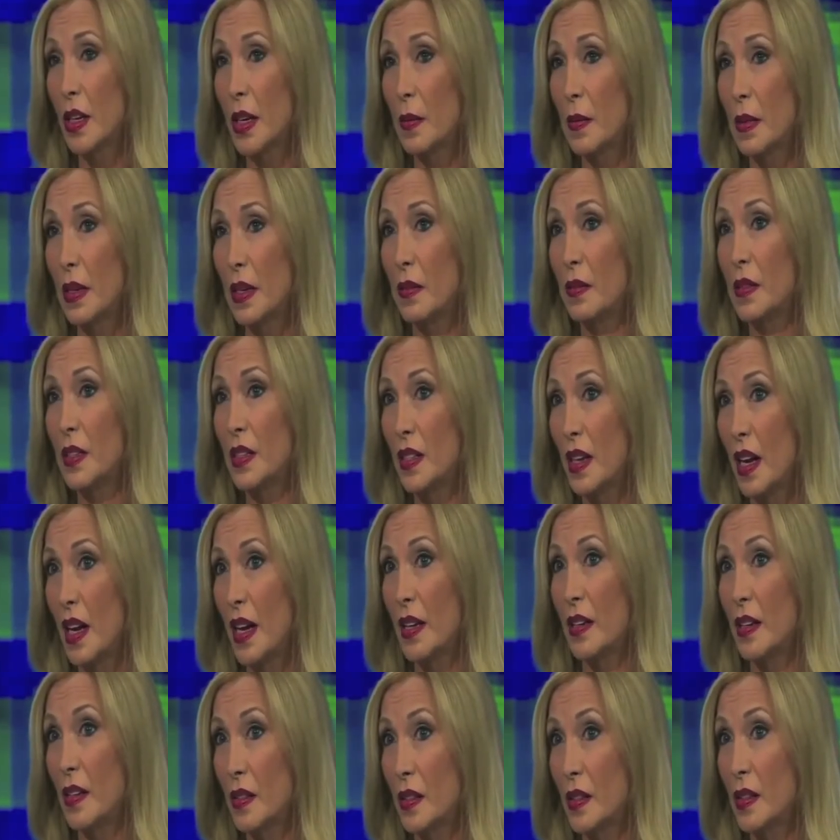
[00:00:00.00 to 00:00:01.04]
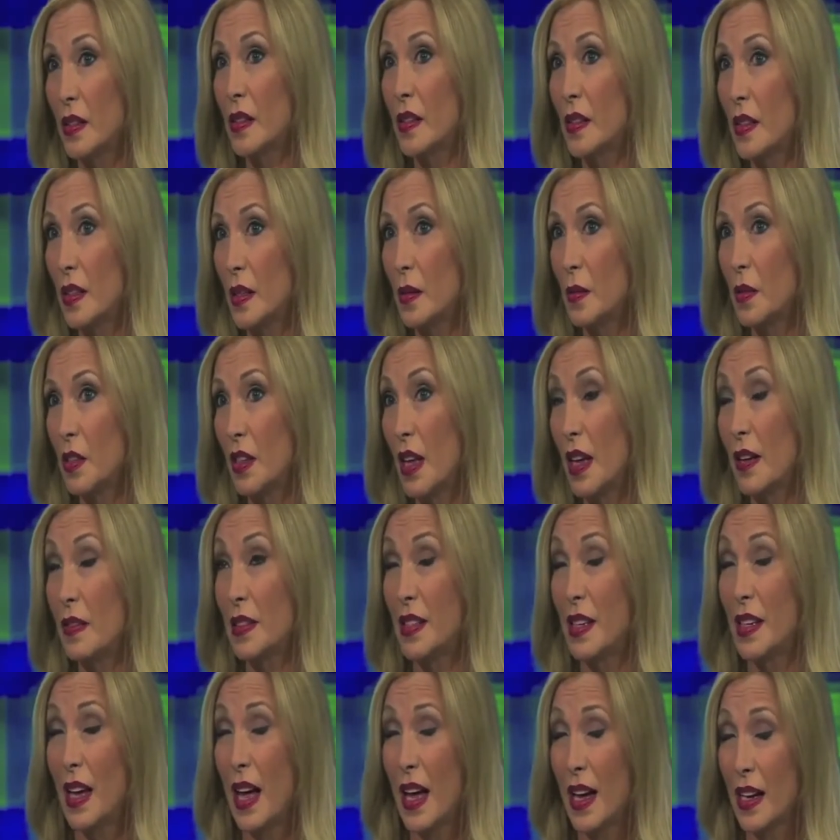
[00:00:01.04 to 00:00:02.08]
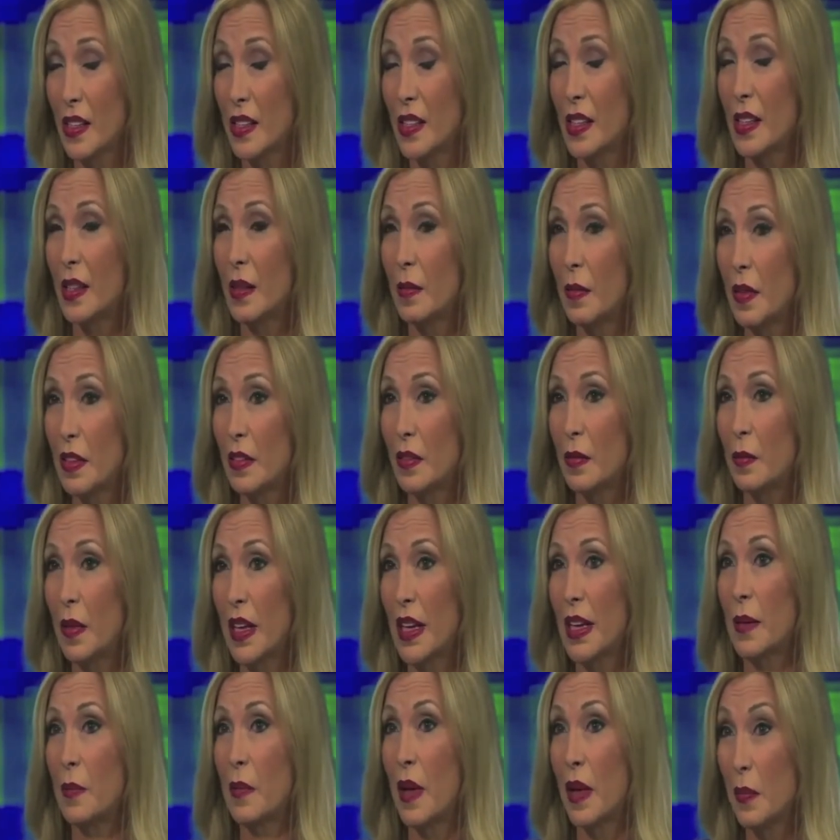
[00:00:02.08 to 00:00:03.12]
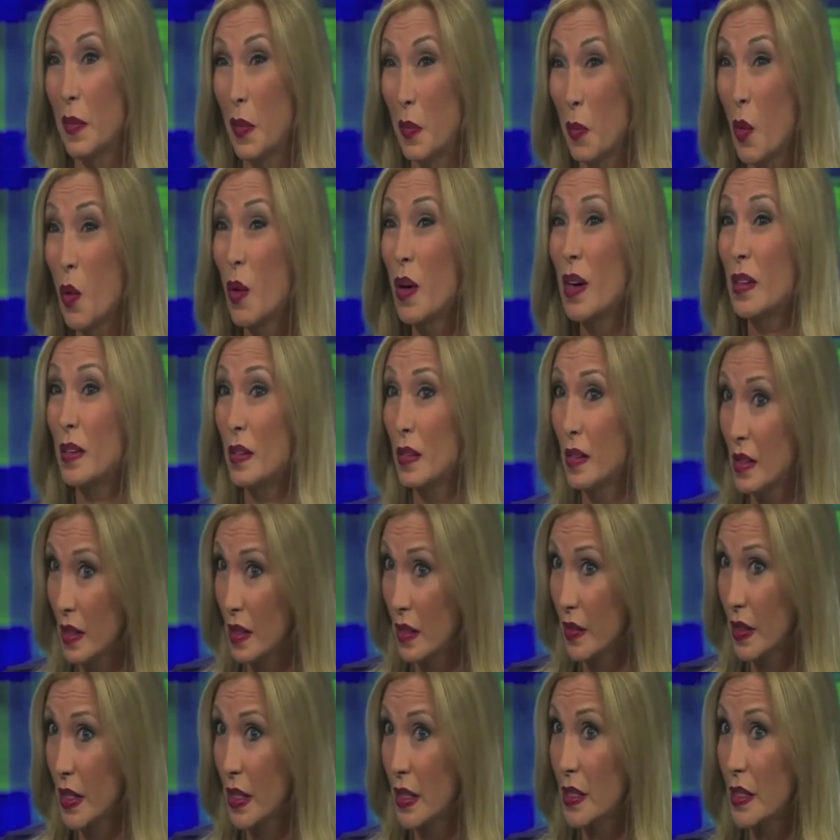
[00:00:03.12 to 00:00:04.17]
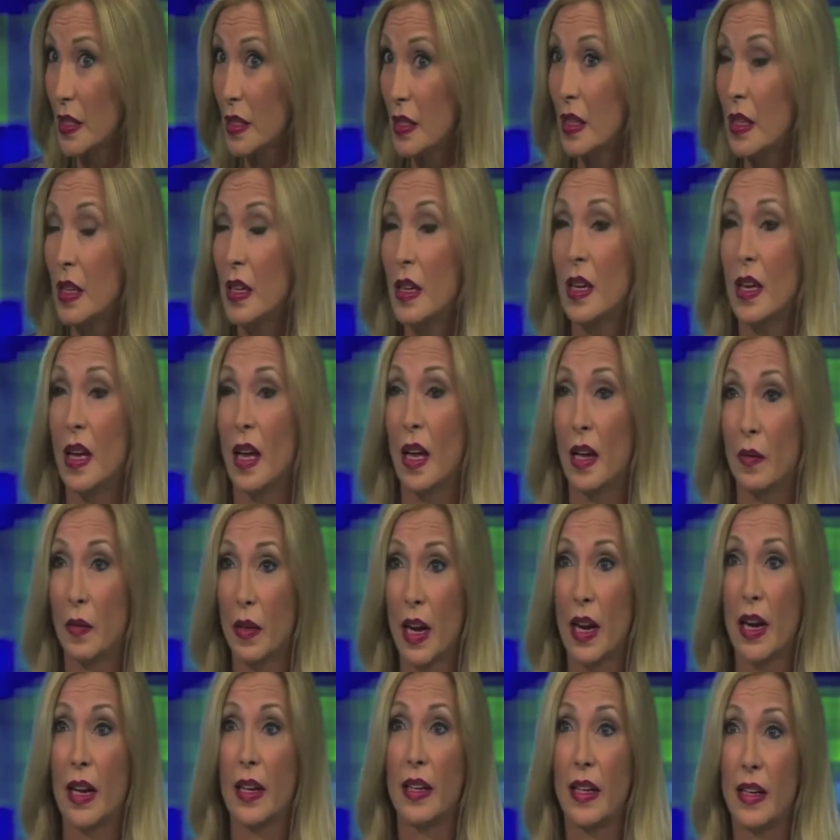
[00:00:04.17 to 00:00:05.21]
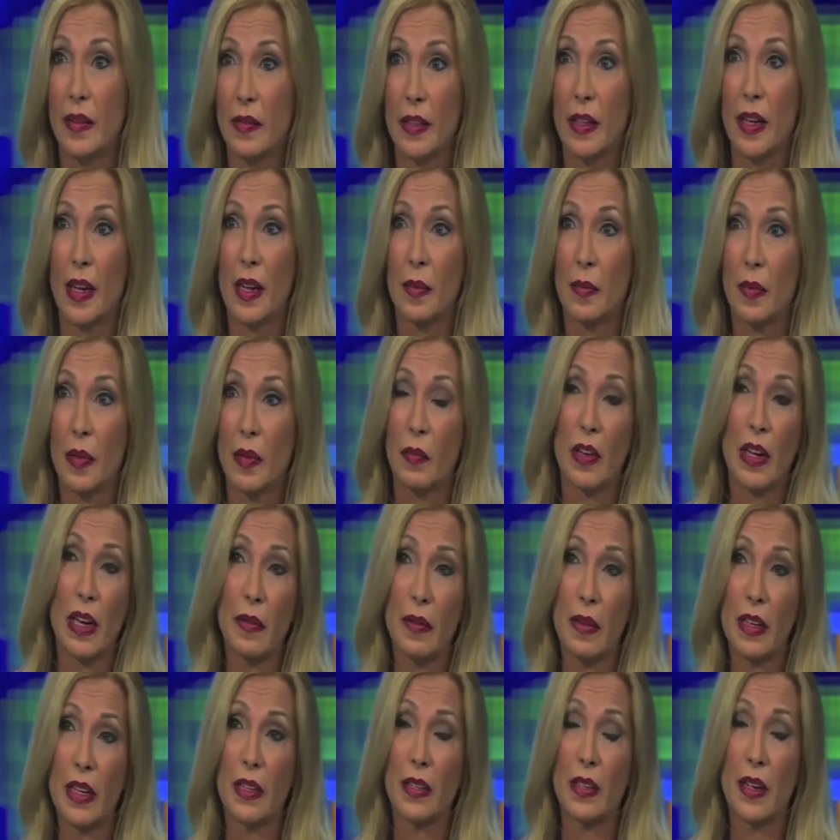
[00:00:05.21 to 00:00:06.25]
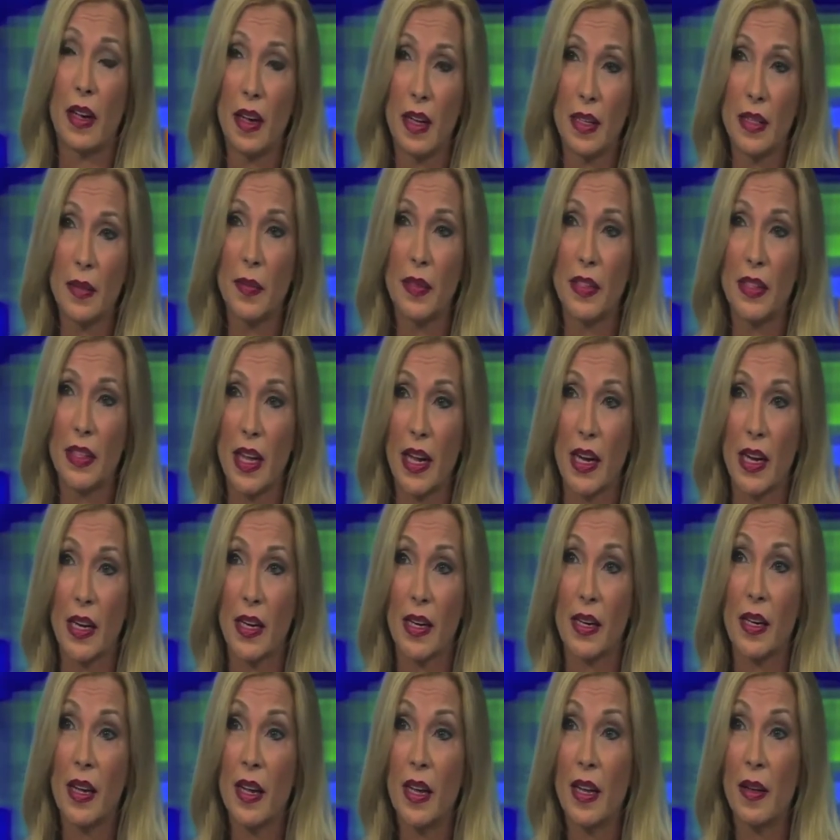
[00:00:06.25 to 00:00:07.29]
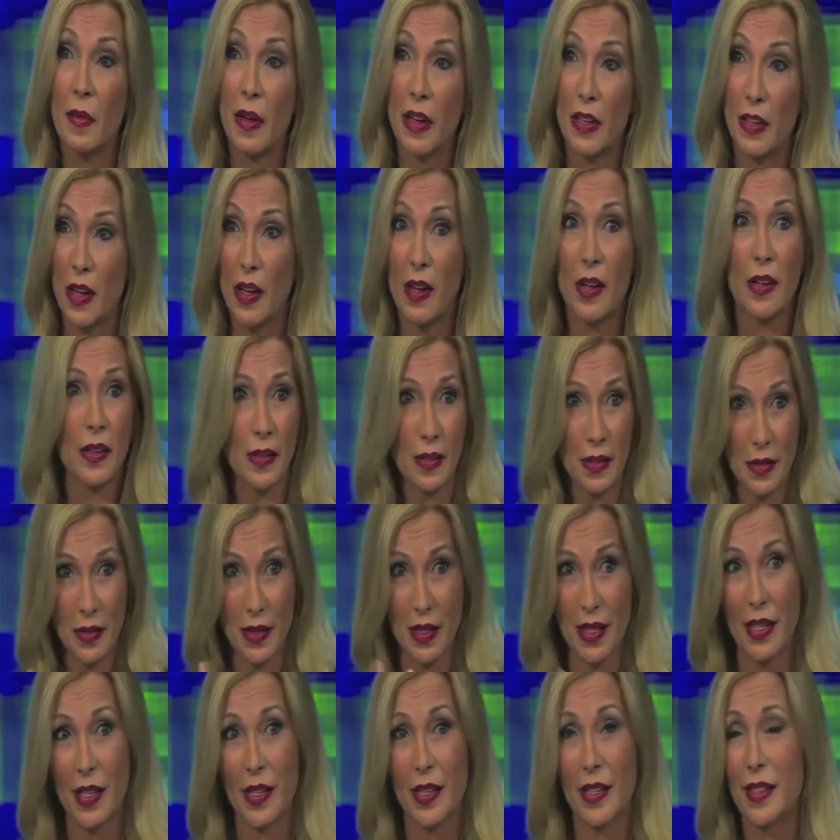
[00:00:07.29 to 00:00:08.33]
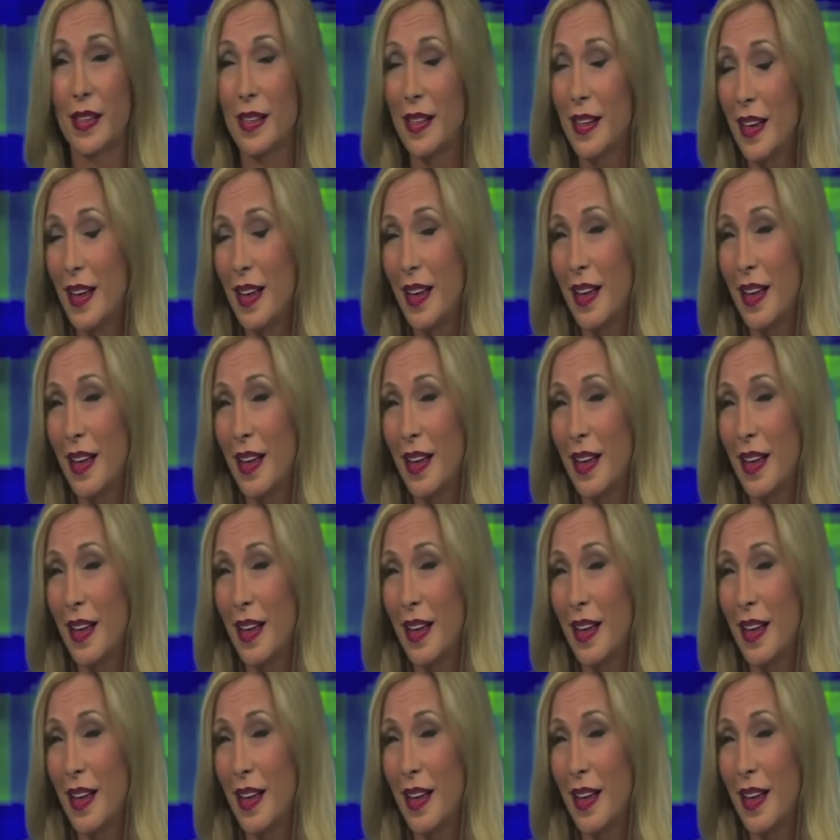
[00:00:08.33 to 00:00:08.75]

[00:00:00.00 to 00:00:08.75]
treatment and was diagnosed as terminal. I was actually in the middle of planning my memorial service when I had given up. And when I went into hospice care, my daughter, who's here,